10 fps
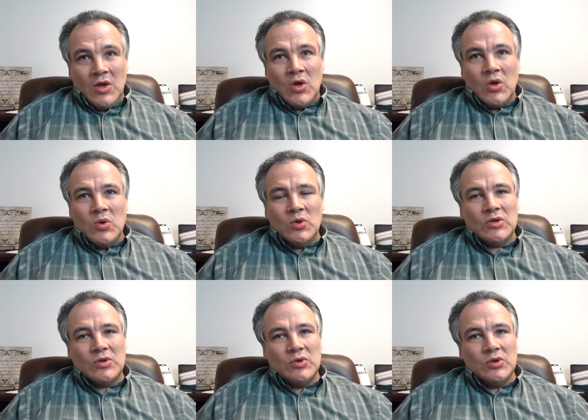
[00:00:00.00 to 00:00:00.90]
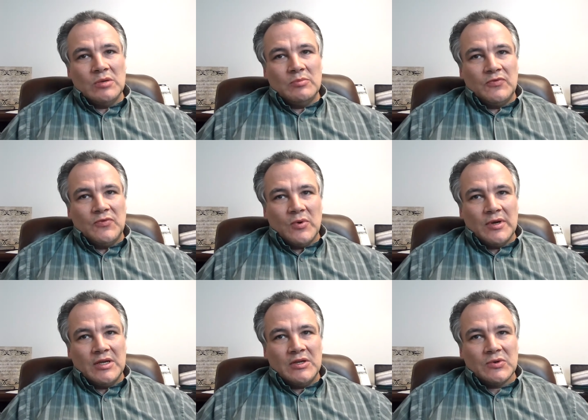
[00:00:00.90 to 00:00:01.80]
Who stood before
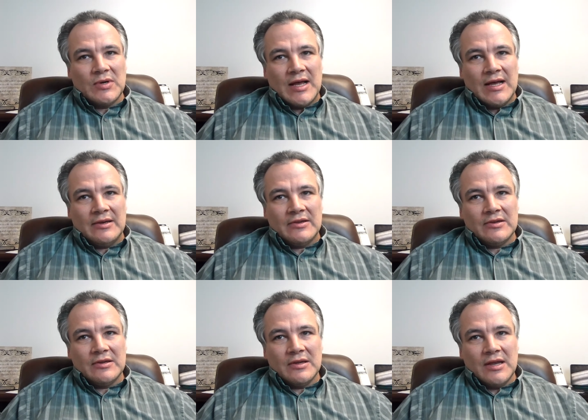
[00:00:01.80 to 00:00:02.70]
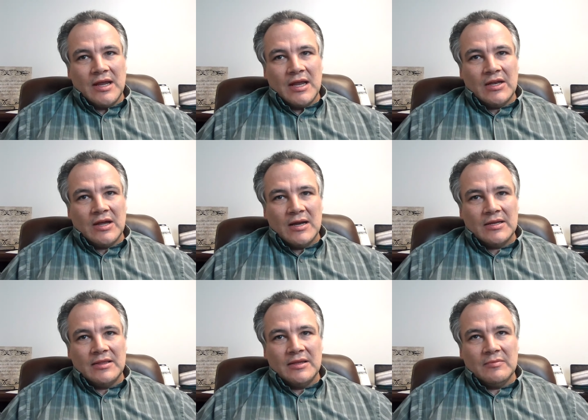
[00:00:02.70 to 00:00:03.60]
Israelites and
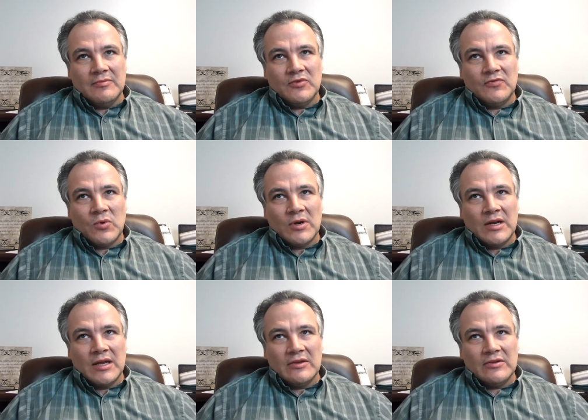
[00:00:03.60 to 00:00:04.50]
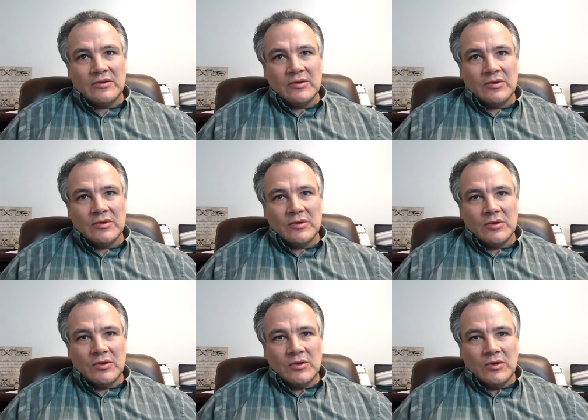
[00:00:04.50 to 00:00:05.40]
taunted them for 40 days?
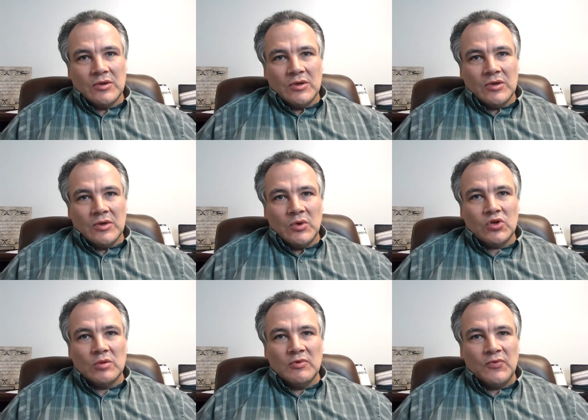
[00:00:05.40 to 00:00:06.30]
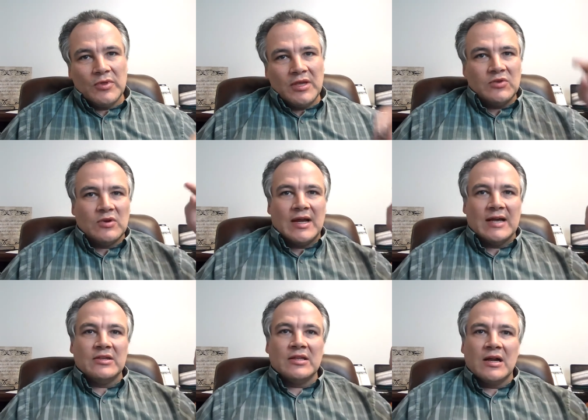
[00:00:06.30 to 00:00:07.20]
Who stood before the
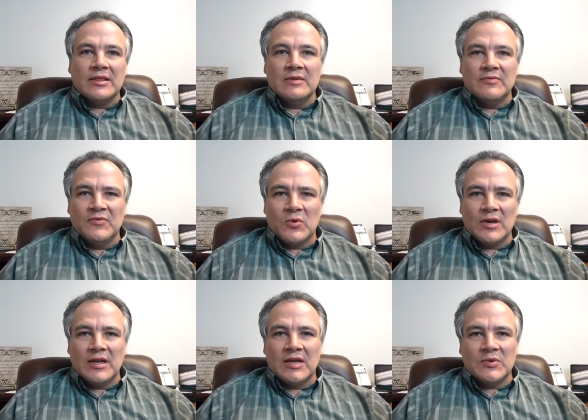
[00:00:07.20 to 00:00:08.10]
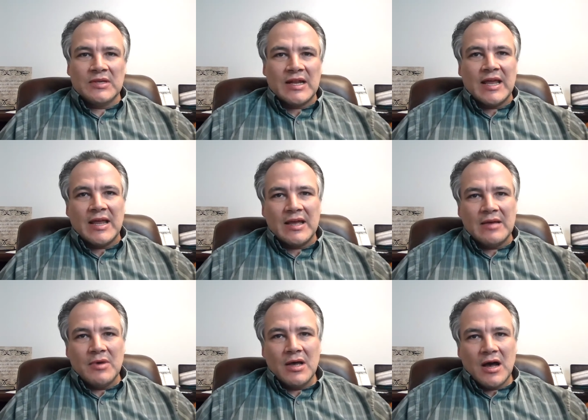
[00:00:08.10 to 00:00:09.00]
Israelites and taunted them for 40 days? Was it
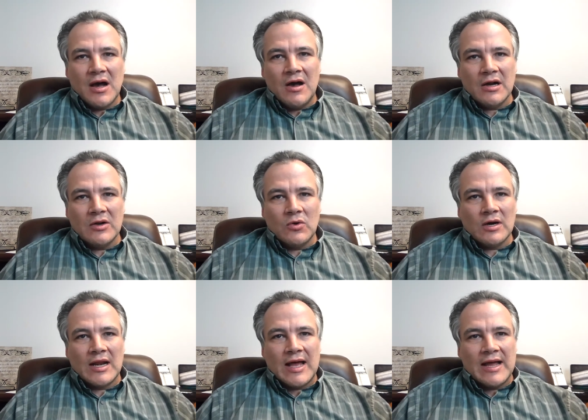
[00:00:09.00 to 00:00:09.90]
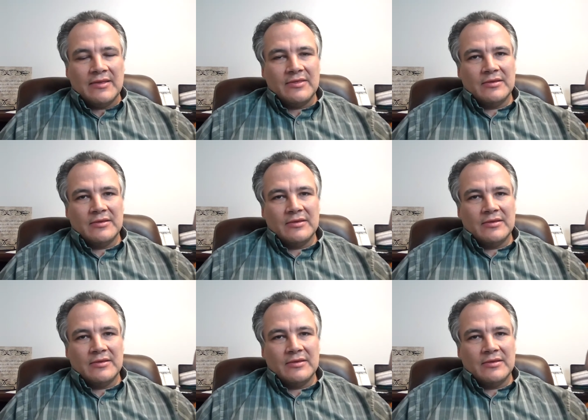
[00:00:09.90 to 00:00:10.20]
Ahab, Og, or Goliath?